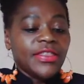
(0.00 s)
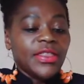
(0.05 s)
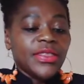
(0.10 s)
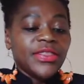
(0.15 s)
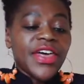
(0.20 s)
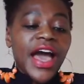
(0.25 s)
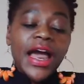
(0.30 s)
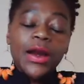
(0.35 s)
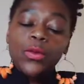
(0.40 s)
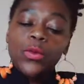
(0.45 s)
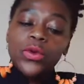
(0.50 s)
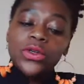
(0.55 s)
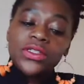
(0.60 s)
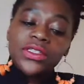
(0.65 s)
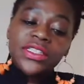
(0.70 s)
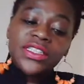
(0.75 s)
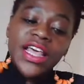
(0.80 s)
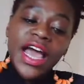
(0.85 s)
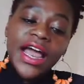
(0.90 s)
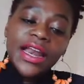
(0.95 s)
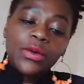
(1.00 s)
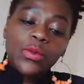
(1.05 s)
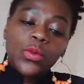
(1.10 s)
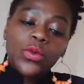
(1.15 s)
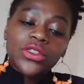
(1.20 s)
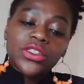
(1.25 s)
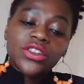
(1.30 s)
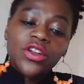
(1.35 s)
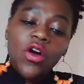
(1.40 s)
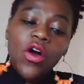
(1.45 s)
that
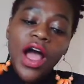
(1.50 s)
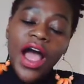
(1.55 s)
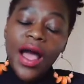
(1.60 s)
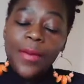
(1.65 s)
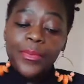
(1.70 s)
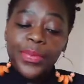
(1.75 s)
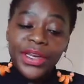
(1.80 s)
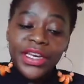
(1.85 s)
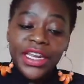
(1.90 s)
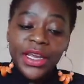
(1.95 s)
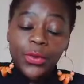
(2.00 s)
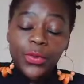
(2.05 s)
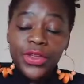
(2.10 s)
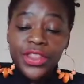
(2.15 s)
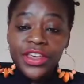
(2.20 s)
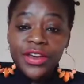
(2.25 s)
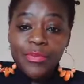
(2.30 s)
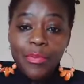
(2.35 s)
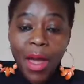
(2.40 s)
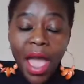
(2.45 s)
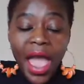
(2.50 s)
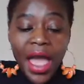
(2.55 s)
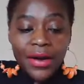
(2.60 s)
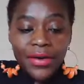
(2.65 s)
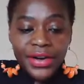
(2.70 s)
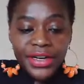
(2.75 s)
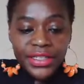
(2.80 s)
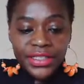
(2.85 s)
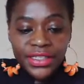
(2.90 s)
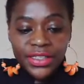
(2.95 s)
was not happening with their
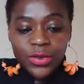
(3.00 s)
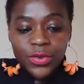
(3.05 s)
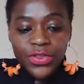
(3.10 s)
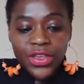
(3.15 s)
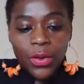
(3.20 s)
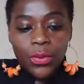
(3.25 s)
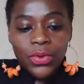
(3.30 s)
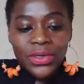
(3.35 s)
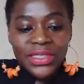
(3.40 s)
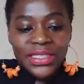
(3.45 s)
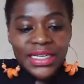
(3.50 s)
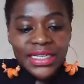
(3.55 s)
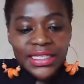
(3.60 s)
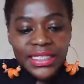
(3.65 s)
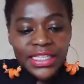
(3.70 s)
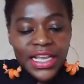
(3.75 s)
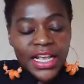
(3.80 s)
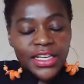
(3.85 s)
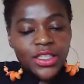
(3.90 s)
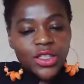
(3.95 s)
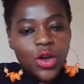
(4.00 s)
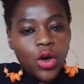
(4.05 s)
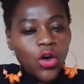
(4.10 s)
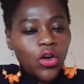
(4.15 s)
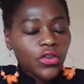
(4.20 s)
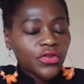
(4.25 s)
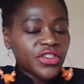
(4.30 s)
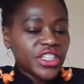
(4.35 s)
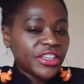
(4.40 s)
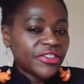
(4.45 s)
parents. So there was a sort
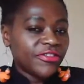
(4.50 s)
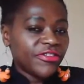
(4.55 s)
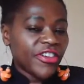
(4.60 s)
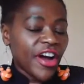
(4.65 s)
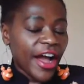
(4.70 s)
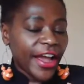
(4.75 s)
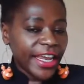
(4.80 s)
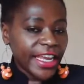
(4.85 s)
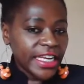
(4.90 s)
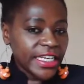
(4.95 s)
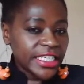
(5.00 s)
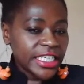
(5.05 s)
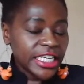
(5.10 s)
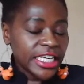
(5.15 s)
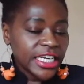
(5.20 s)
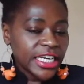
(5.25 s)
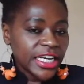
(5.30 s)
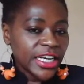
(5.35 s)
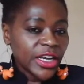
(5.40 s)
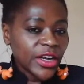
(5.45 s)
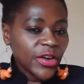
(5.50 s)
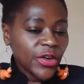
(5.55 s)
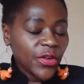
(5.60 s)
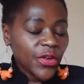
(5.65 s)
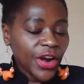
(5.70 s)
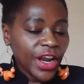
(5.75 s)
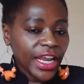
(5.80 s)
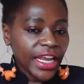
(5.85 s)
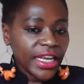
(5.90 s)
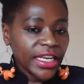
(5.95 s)
of divide,
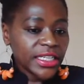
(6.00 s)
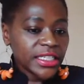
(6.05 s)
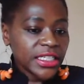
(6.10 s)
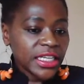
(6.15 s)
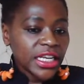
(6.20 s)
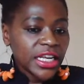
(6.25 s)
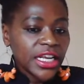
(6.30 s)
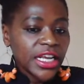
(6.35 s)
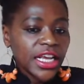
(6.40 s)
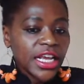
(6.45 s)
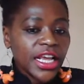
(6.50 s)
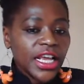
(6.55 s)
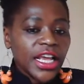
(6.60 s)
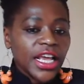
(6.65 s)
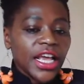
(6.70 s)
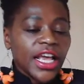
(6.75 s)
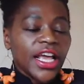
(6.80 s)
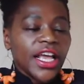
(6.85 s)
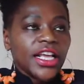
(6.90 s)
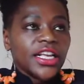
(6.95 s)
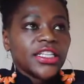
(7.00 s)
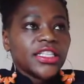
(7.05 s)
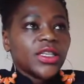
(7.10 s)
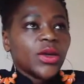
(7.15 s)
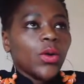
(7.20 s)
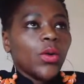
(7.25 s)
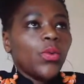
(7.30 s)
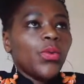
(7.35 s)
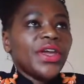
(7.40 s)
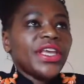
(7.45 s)
right?
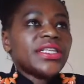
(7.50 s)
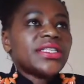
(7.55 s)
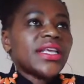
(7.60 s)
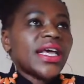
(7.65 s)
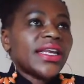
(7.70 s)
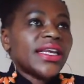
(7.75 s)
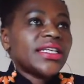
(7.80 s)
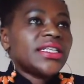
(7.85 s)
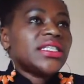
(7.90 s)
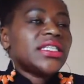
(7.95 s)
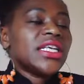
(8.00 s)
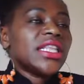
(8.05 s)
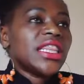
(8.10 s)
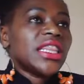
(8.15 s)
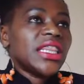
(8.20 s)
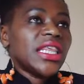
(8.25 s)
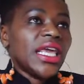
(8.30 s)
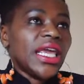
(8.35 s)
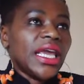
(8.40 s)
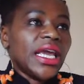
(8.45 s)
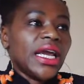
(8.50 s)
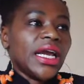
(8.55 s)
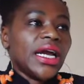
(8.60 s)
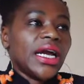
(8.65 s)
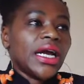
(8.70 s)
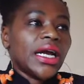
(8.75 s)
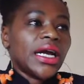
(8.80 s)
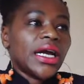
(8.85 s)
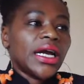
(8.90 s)
So we started to think,